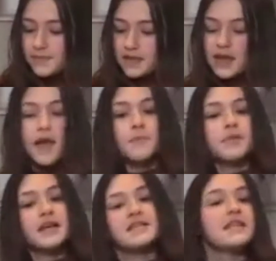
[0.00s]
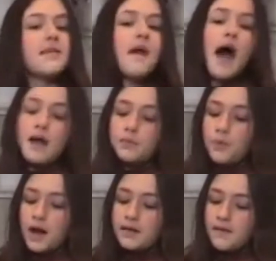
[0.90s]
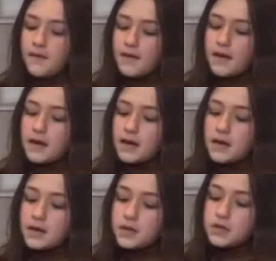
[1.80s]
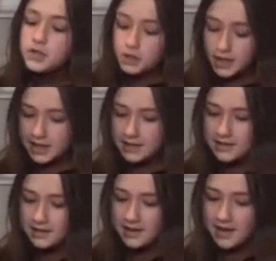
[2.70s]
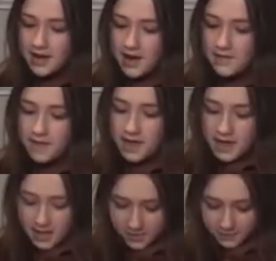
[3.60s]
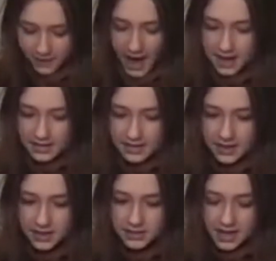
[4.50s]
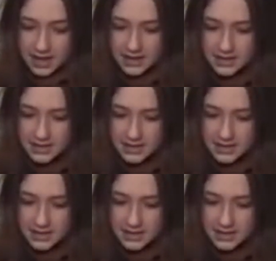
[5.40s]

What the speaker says: and placing them on 1 string of flat lanyard lace.